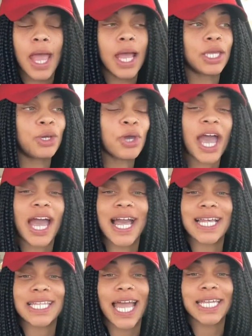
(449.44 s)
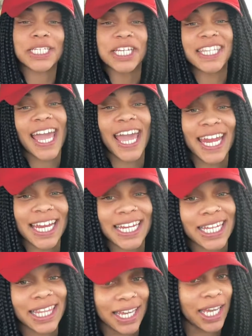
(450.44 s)
you guys, I just had to
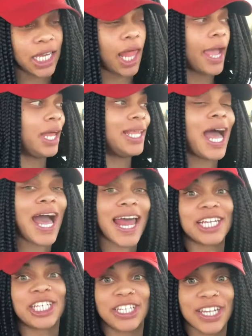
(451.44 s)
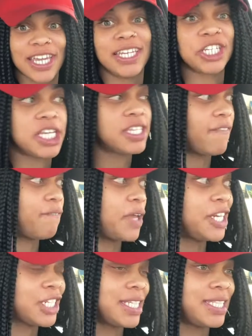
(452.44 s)
delete like a lot of shit just to
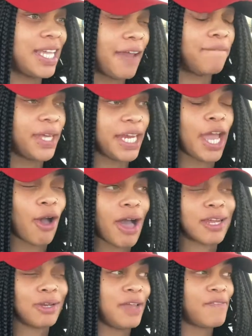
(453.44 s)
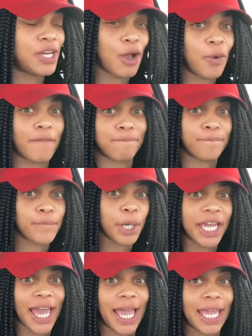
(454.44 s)
finish this damn video. I don't even know where the
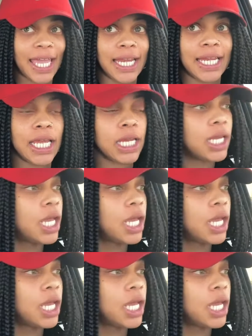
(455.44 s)
freak I ended,